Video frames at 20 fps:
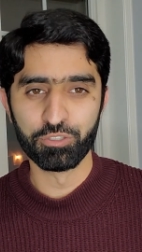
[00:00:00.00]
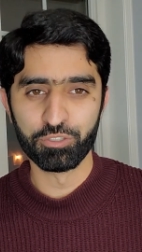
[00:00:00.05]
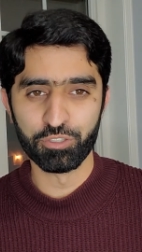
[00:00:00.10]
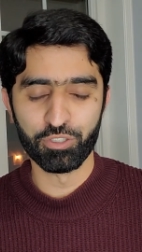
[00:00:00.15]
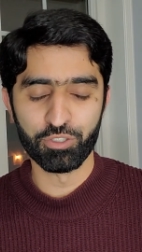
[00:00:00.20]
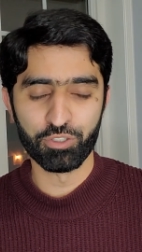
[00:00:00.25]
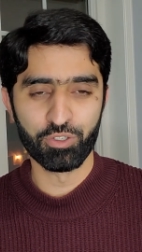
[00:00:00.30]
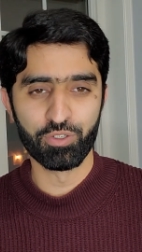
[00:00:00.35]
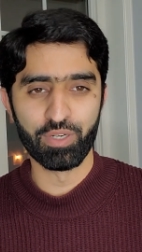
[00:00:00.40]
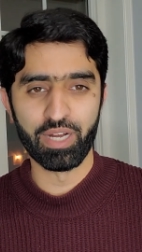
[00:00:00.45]
you
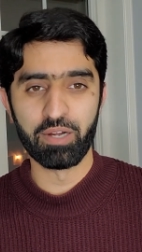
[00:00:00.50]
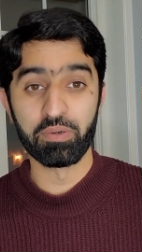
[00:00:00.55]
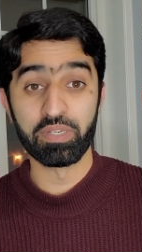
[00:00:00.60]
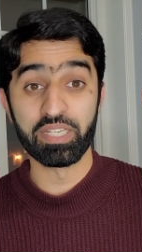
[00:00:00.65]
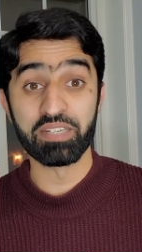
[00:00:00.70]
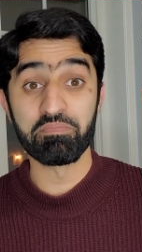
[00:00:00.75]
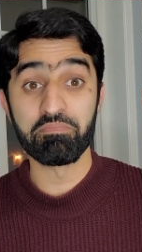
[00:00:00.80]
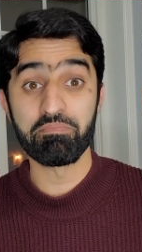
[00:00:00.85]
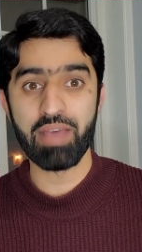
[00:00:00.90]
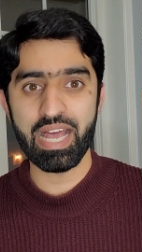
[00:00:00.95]
know go out
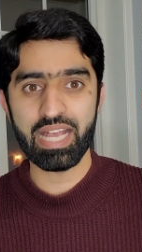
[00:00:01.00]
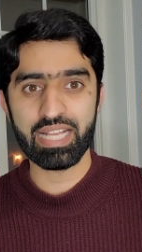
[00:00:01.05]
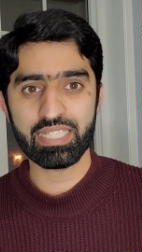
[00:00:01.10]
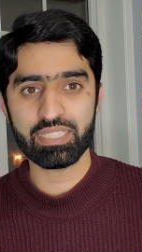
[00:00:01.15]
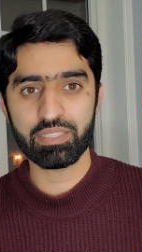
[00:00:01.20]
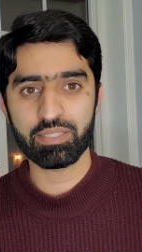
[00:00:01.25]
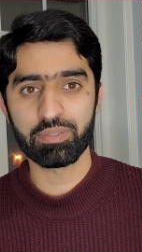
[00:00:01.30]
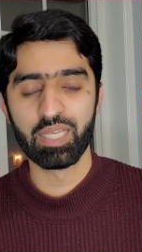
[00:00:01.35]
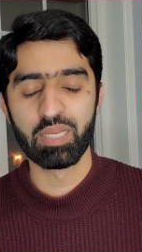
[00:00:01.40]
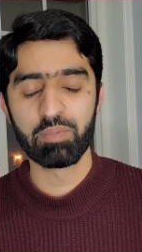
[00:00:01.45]
in
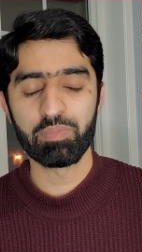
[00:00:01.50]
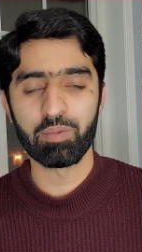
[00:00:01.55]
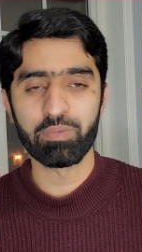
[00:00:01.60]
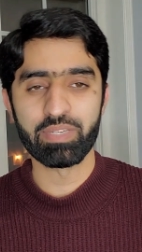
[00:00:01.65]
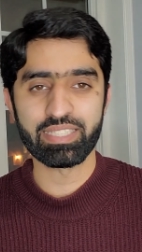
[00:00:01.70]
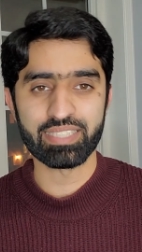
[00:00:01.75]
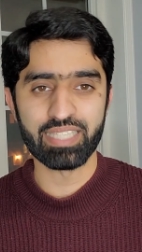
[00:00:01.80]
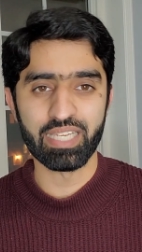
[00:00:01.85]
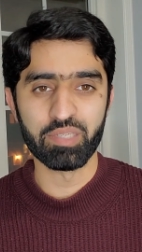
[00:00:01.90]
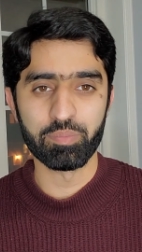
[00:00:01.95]
mass
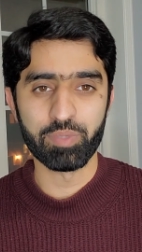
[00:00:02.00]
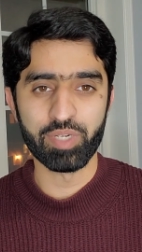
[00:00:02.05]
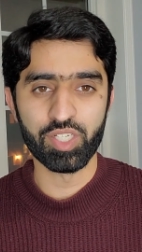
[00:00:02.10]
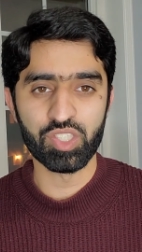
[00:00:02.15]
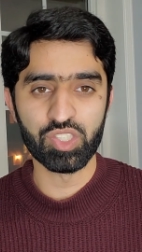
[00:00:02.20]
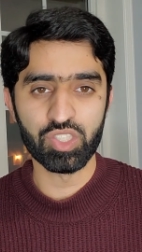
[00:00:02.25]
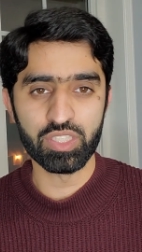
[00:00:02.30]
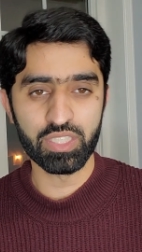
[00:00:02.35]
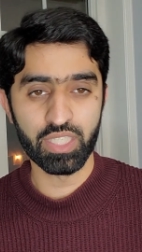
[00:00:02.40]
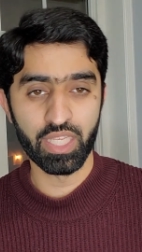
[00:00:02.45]
public
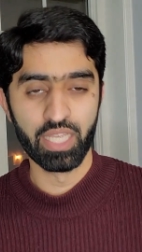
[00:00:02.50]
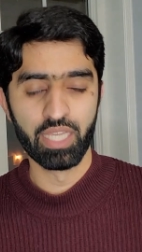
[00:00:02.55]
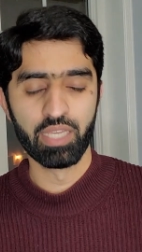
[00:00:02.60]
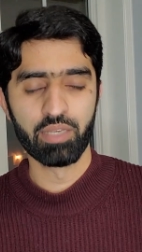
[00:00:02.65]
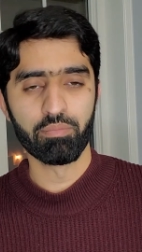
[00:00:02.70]
celebrations